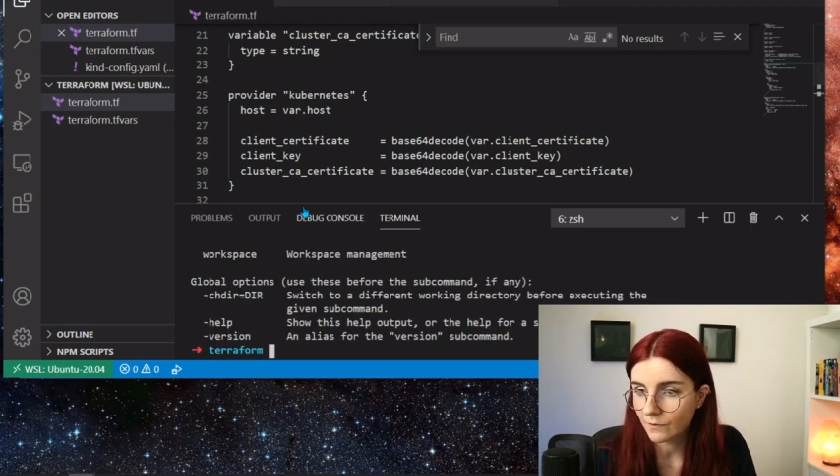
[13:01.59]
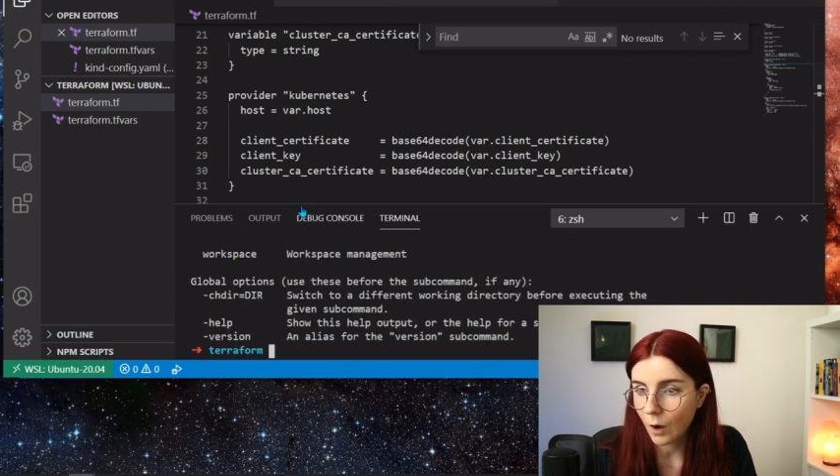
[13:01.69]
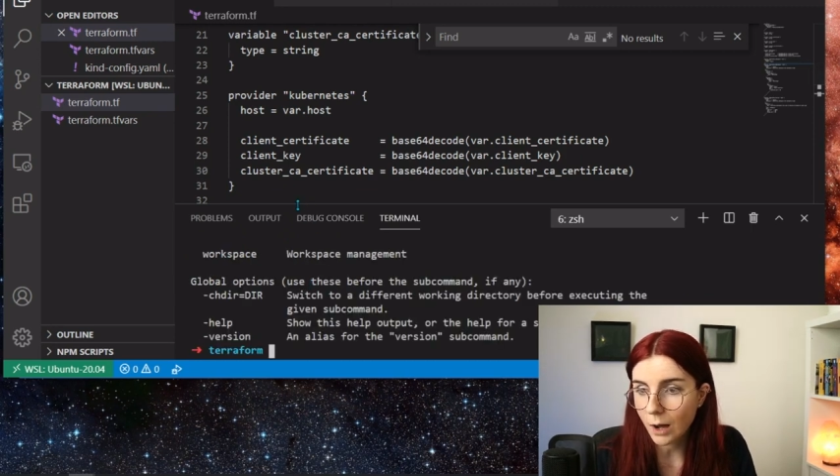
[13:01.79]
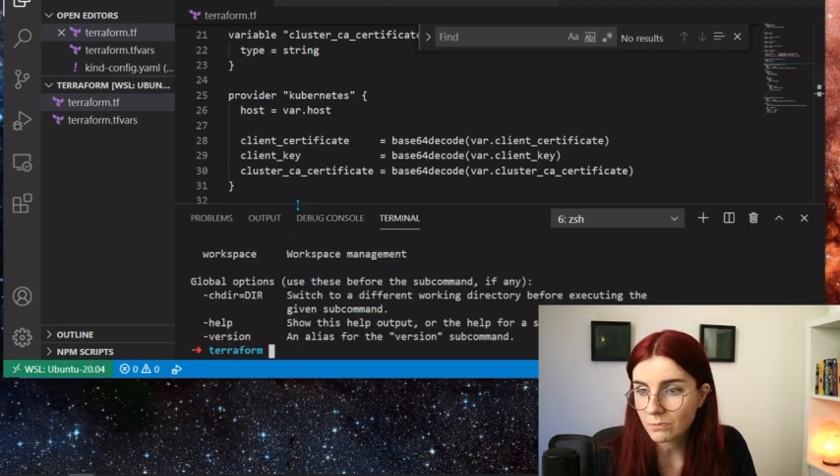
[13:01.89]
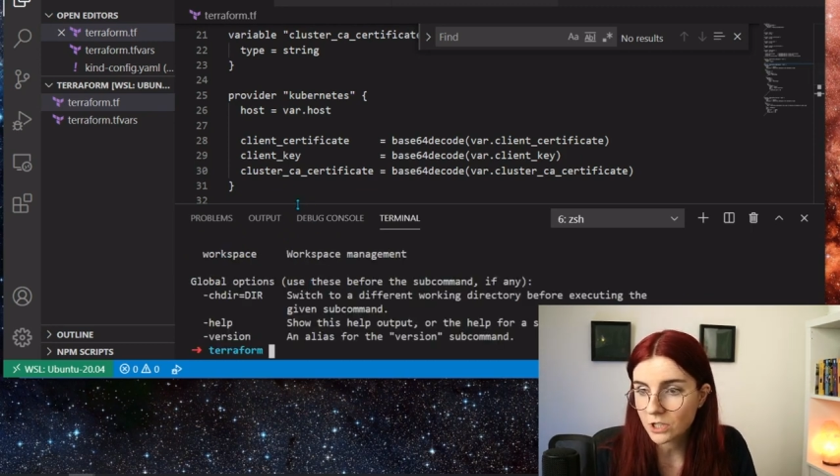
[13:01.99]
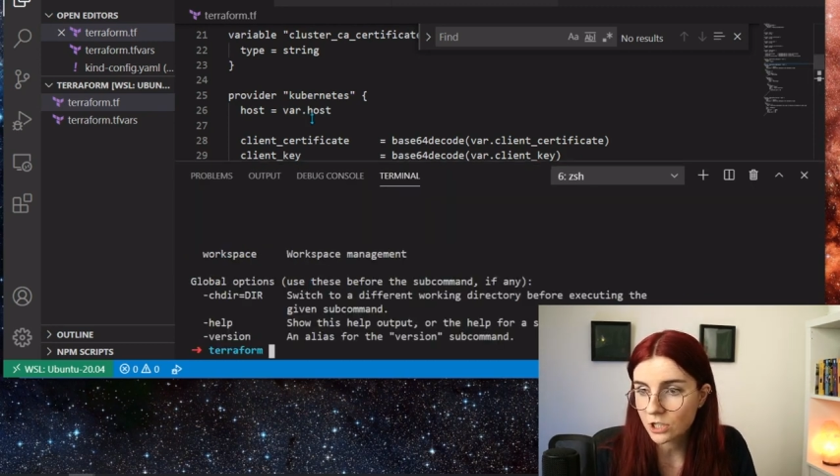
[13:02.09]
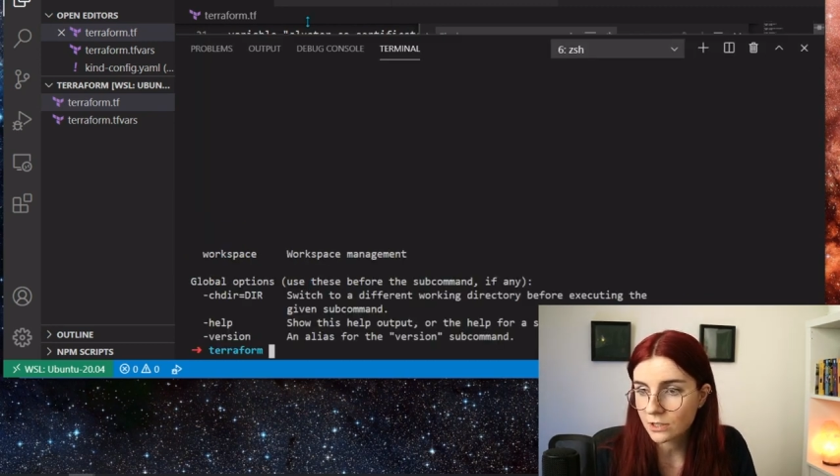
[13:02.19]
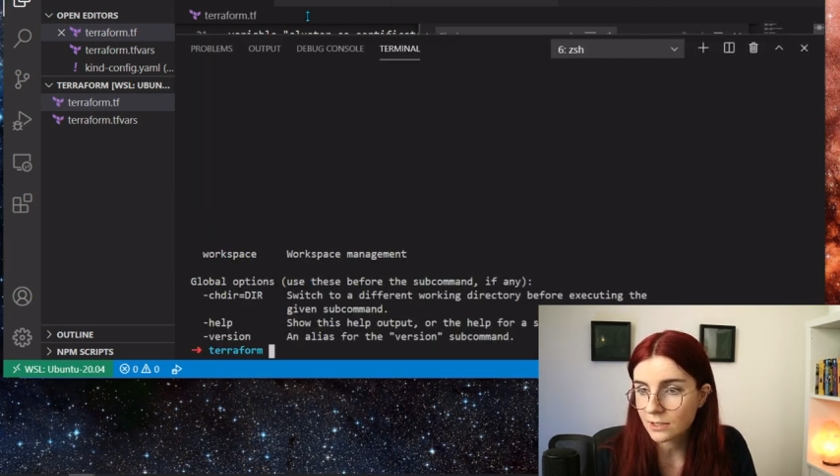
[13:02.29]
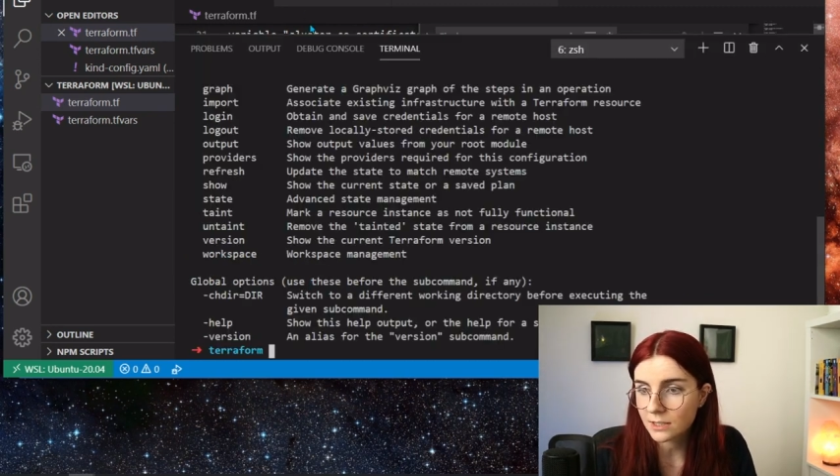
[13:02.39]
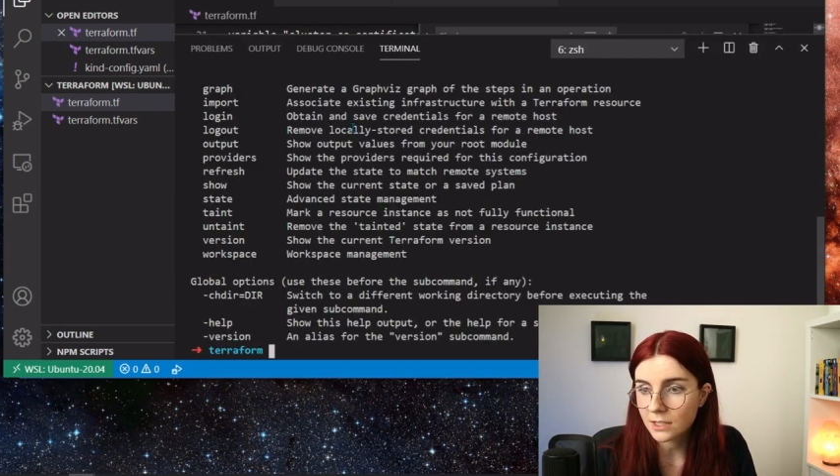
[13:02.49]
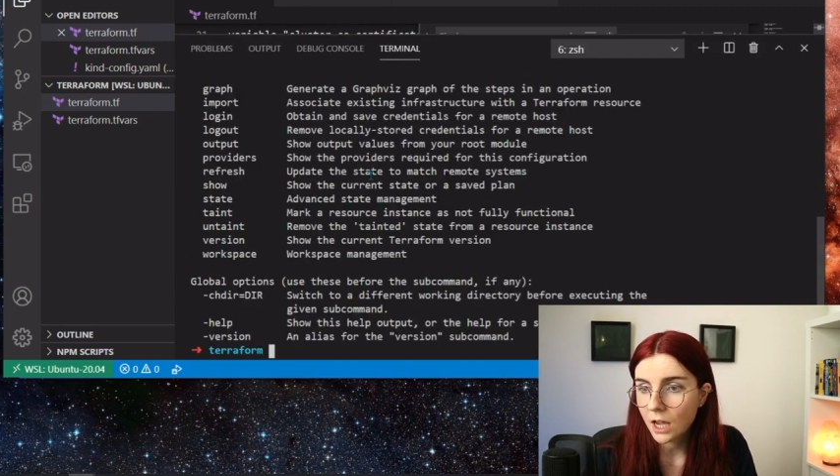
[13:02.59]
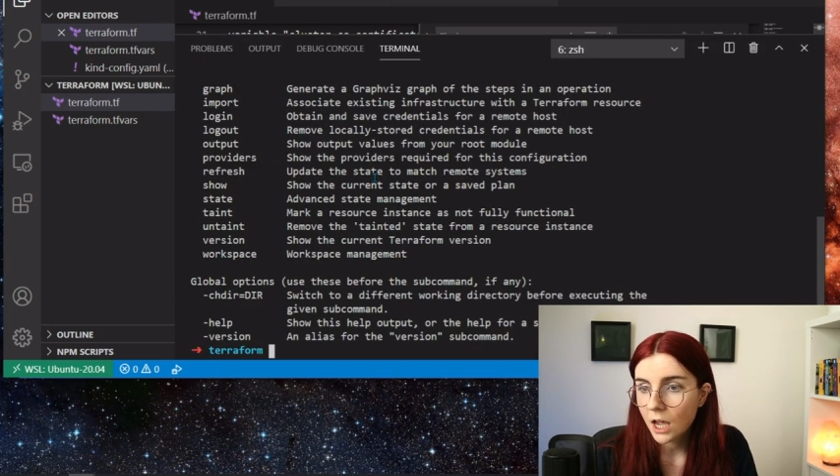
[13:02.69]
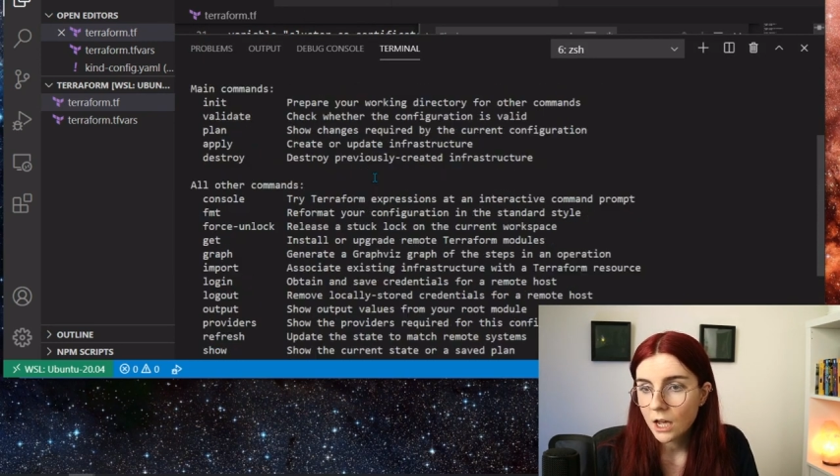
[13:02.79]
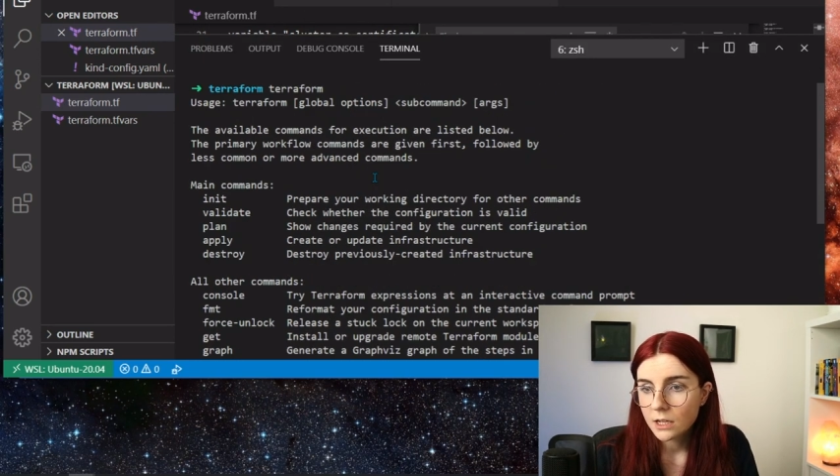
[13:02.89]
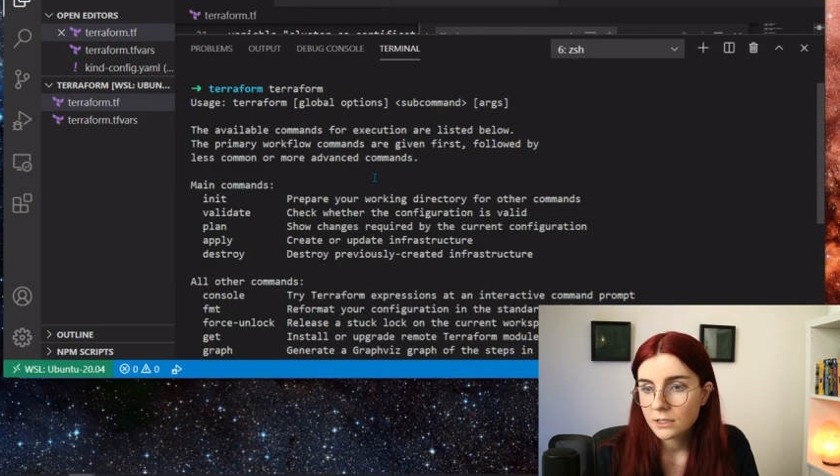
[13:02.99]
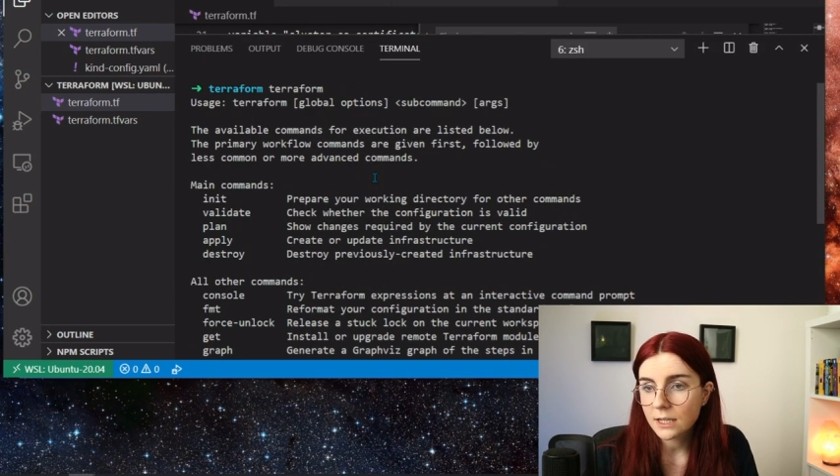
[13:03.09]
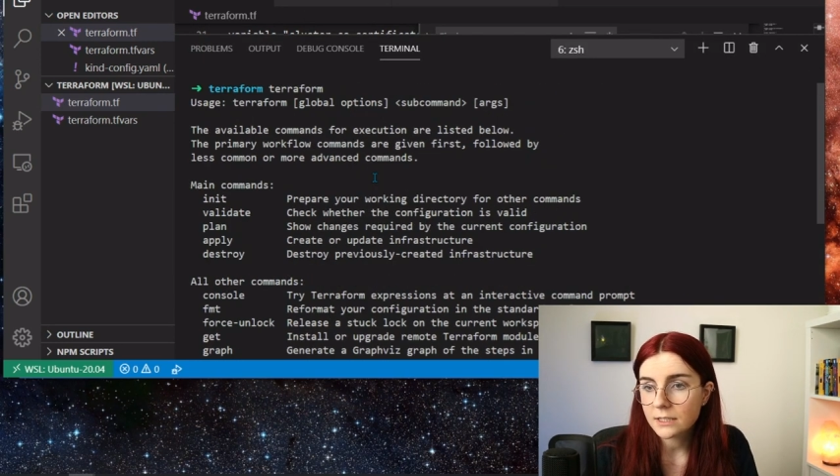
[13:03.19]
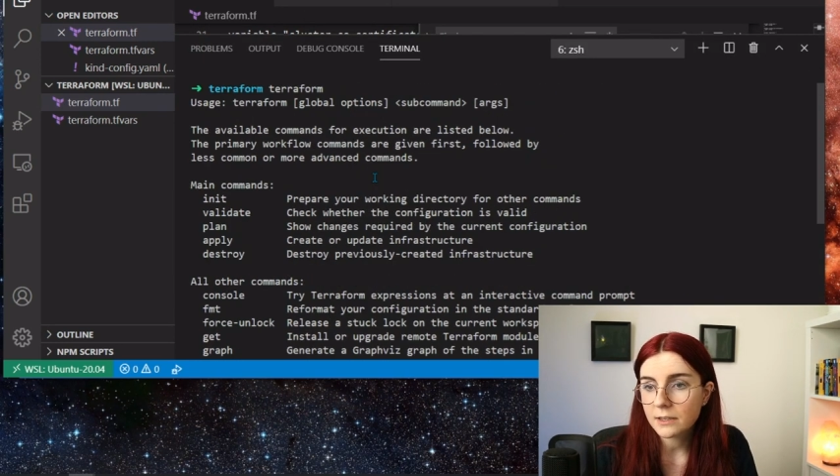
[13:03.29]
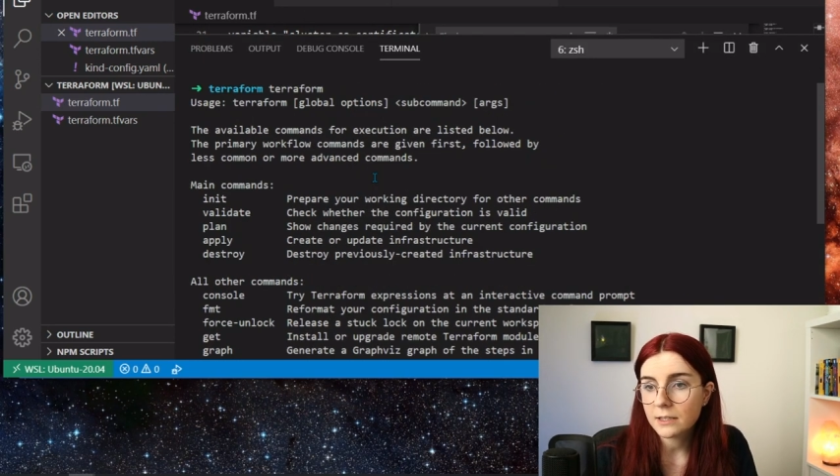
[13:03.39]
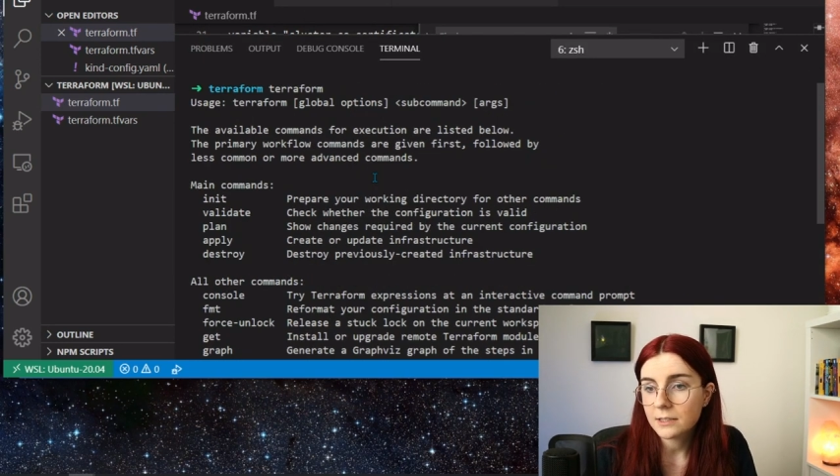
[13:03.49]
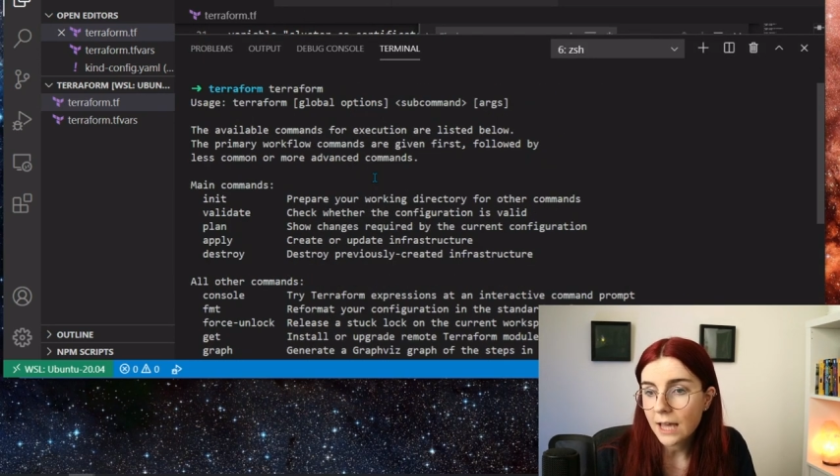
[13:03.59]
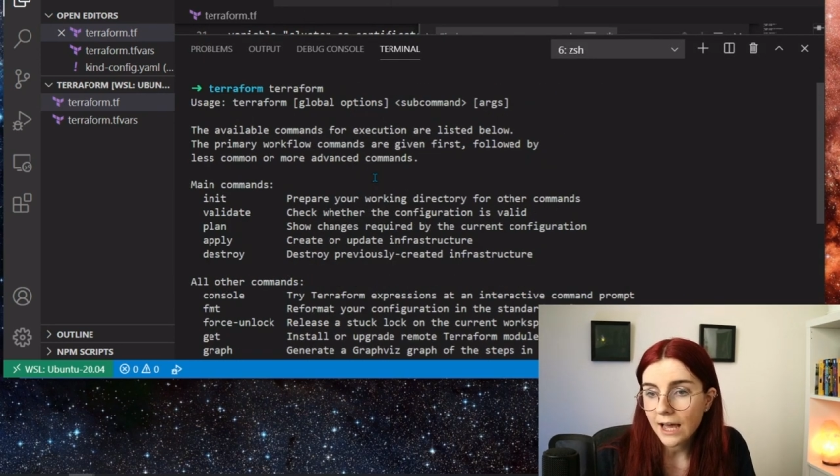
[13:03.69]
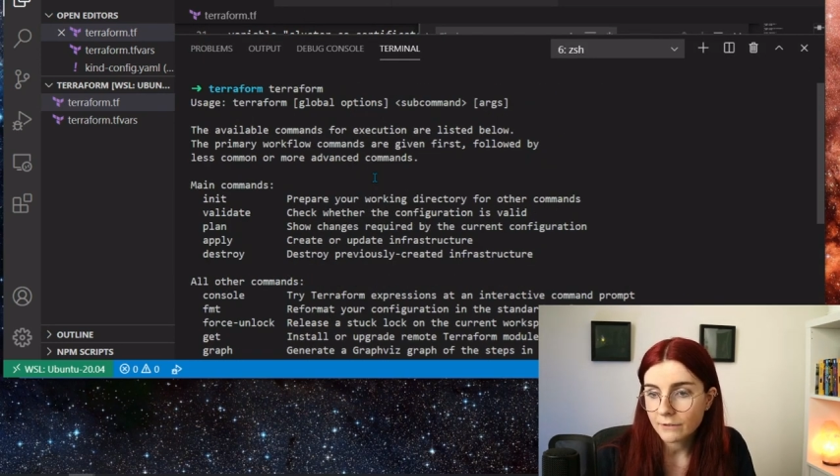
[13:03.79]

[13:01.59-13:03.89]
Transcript: options. So as you can see, I have